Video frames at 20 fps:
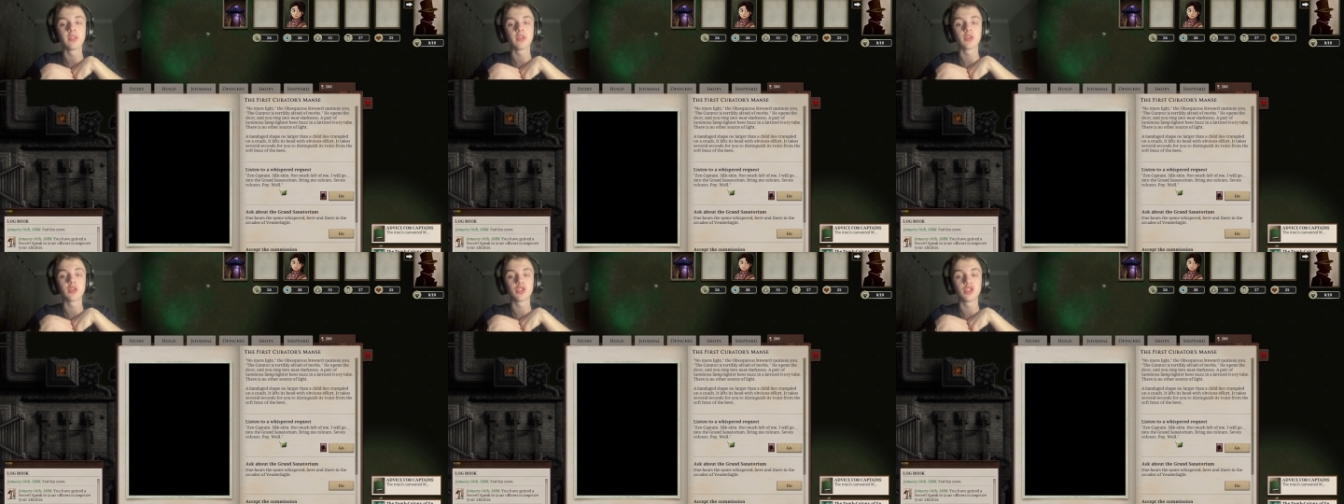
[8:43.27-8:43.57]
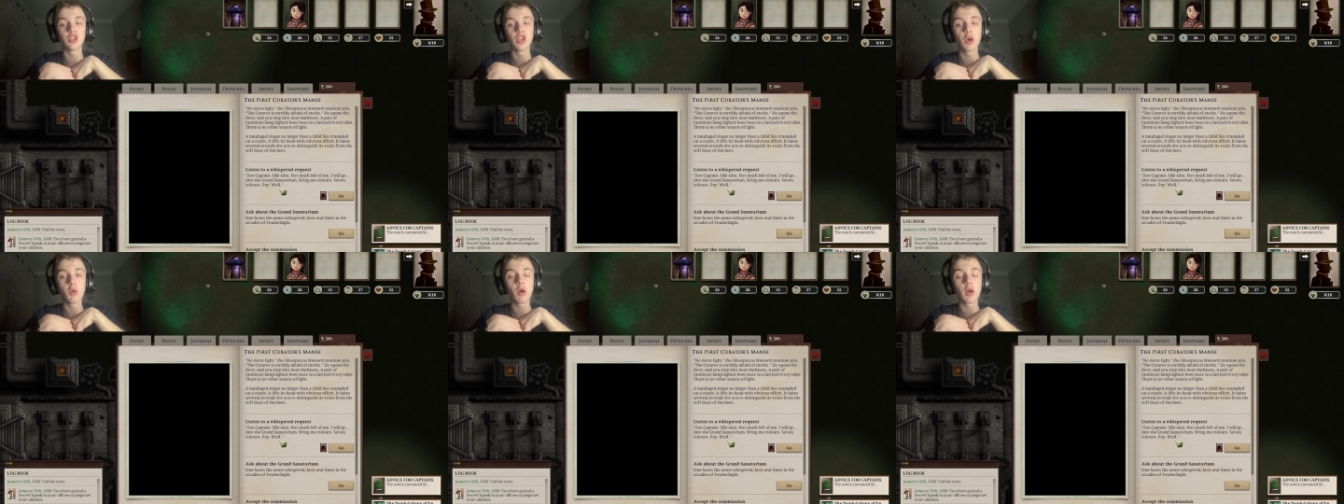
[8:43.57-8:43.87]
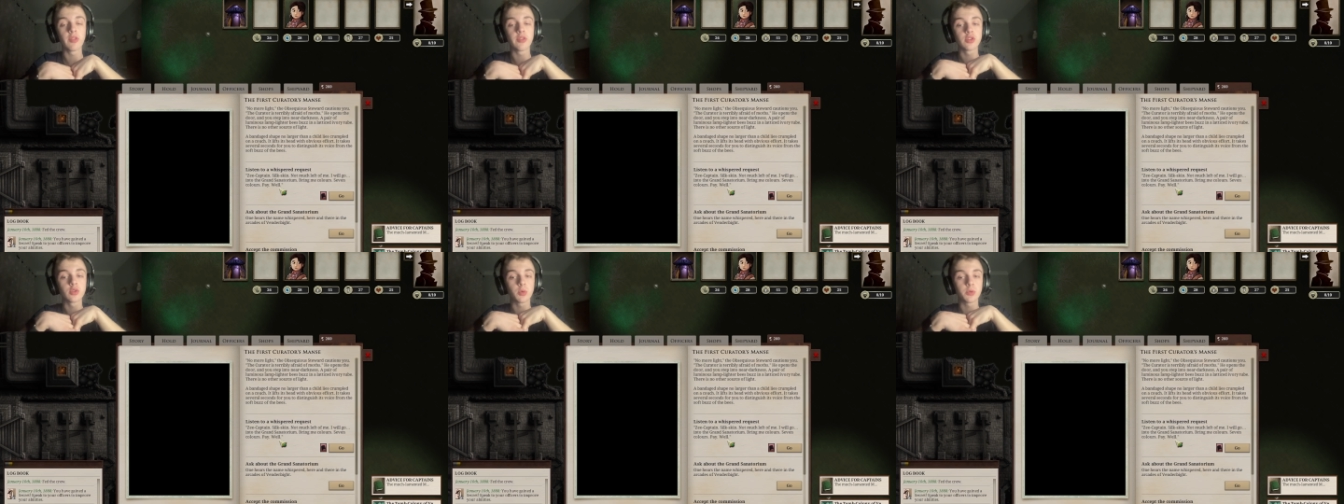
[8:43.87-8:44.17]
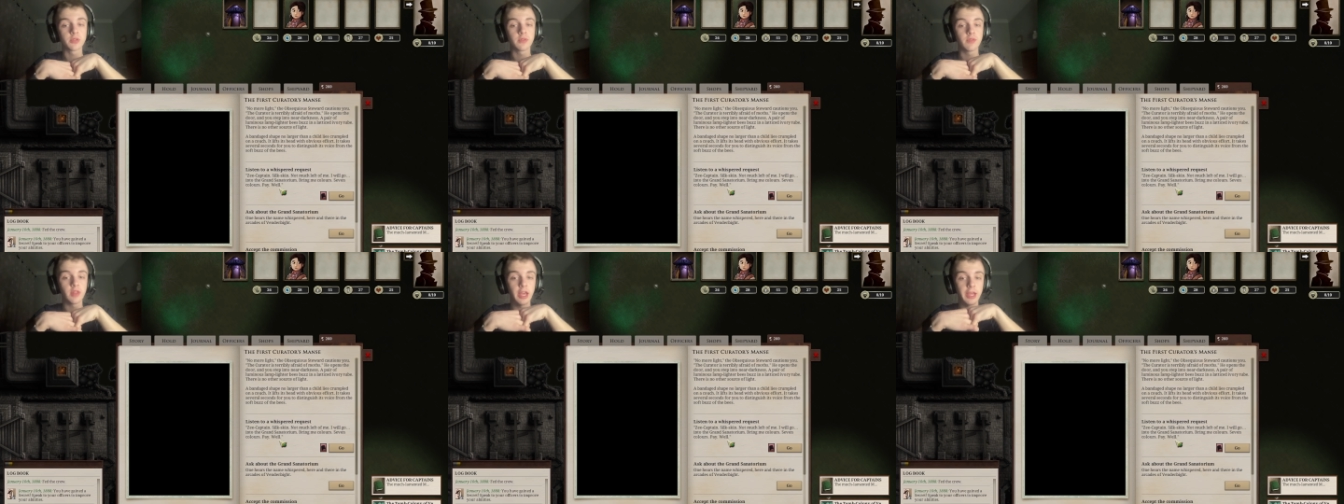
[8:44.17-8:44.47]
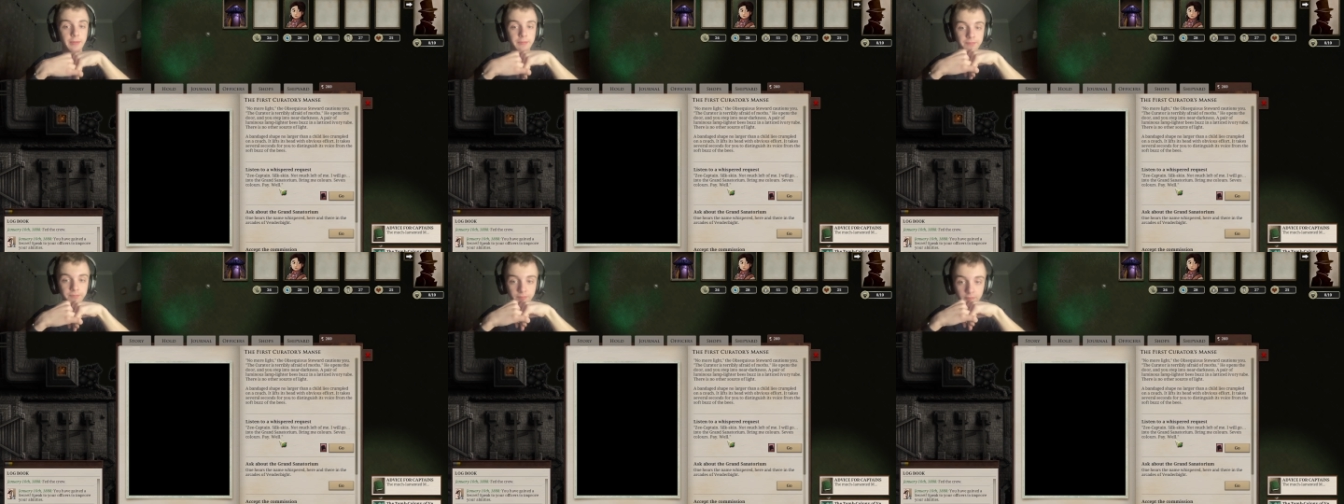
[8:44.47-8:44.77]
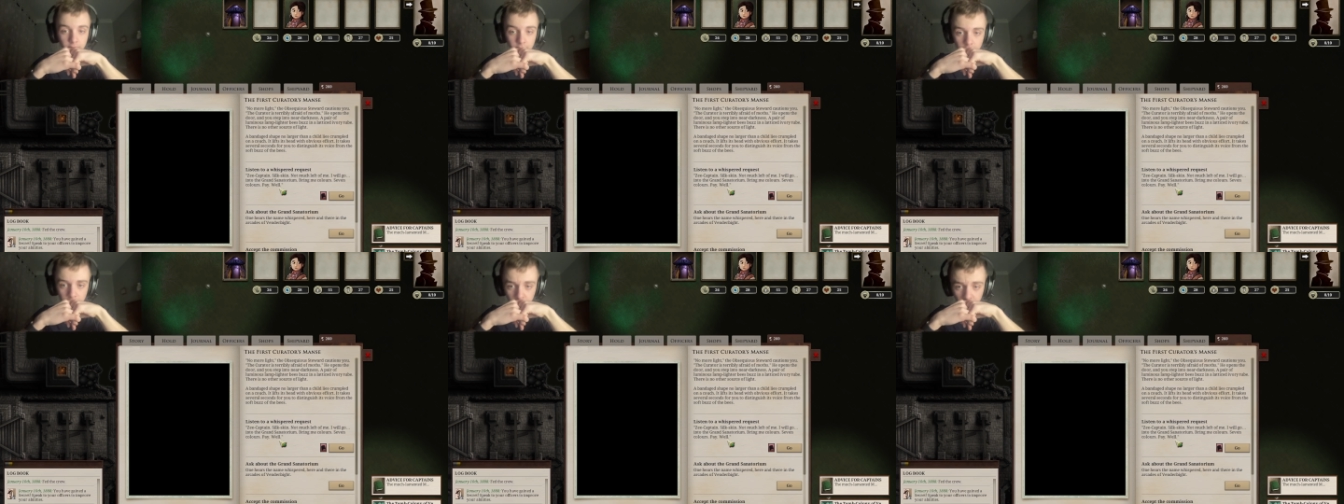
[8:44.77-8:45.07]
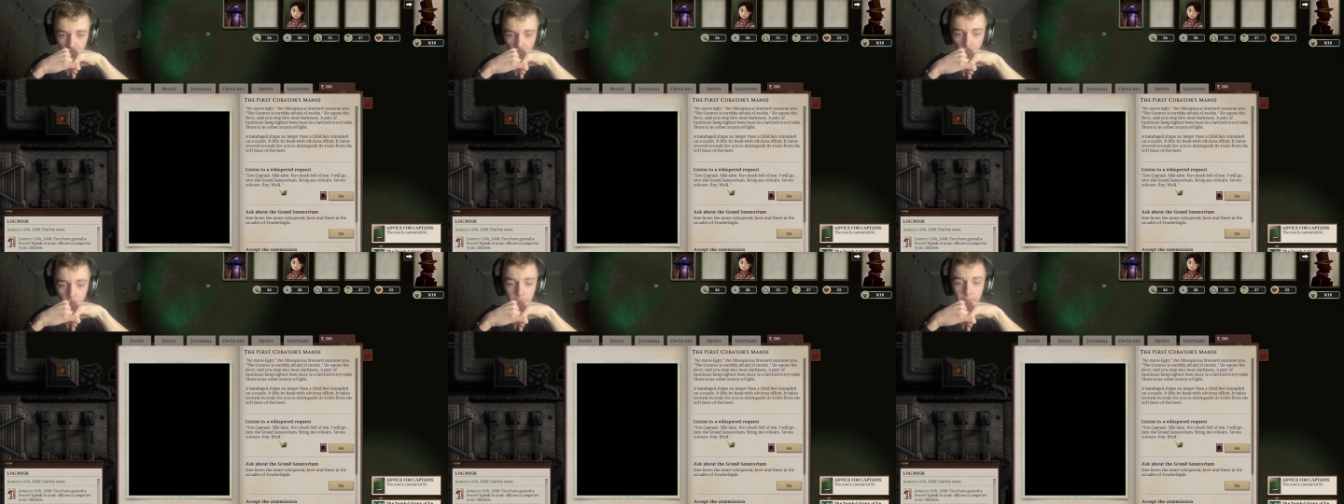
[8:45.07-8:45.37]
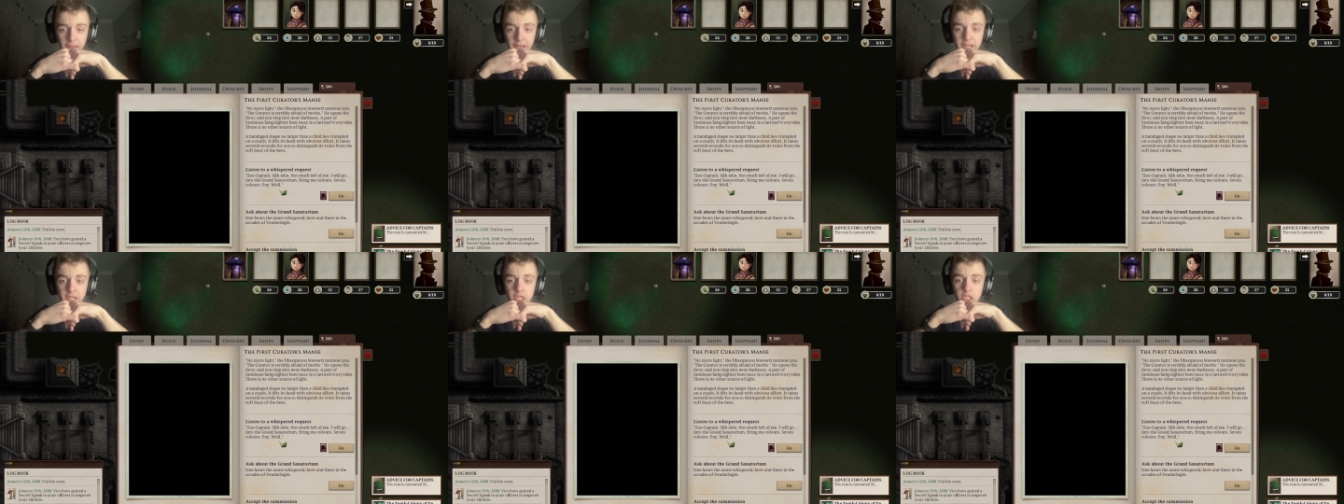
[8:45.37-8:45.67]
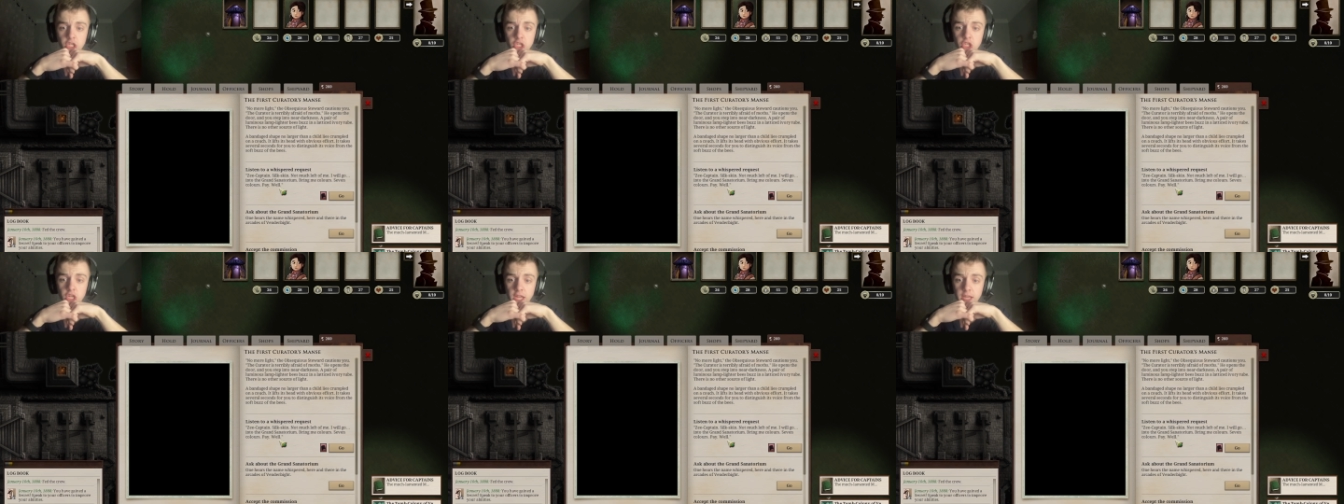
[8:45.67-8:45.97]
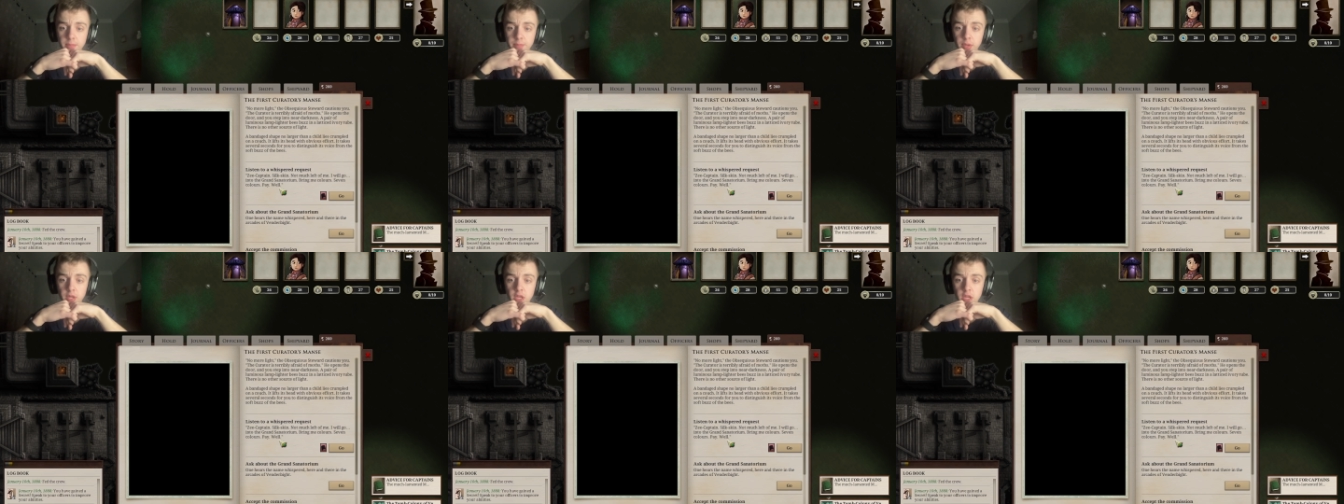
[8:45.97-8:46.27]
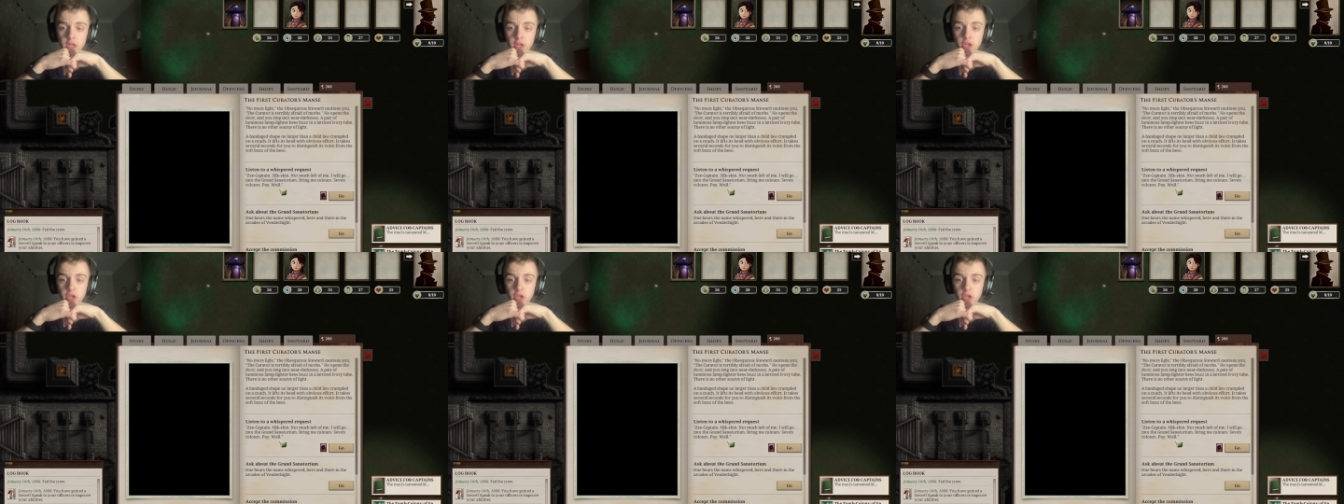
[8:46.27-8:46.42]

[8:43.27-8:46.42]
There's no other source of light. A banded shape,